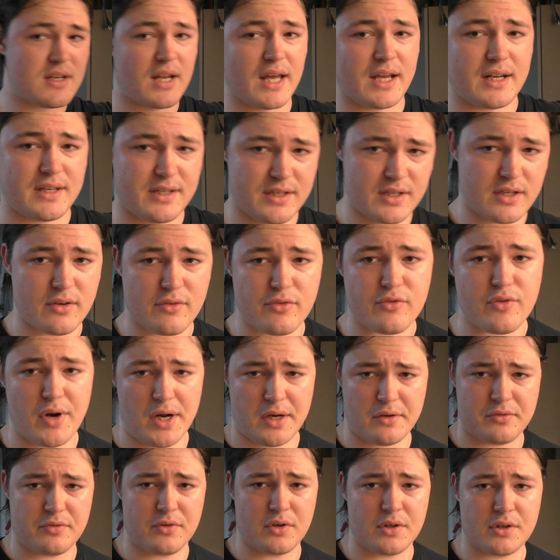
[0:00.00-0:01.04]
like near
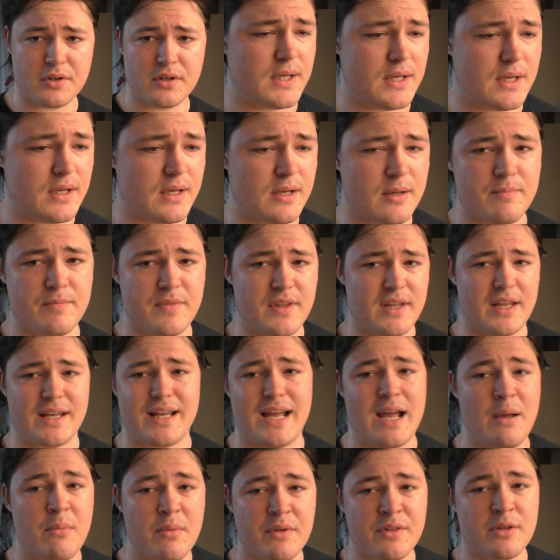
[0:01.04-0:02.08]
Frankfurt, like
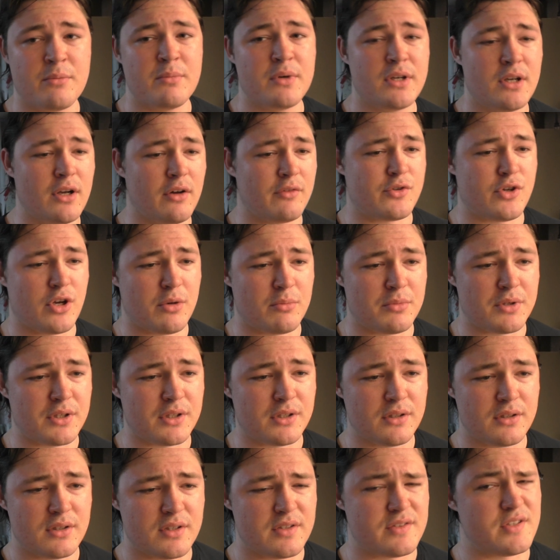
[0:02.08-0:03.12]
I'm in the middle of
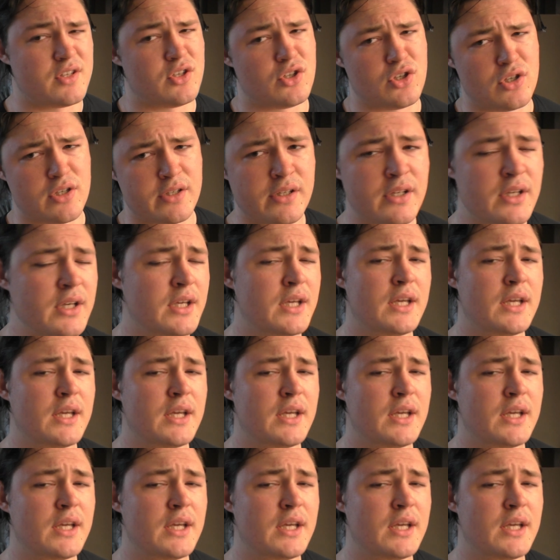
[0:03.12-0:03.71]
Germany essentially,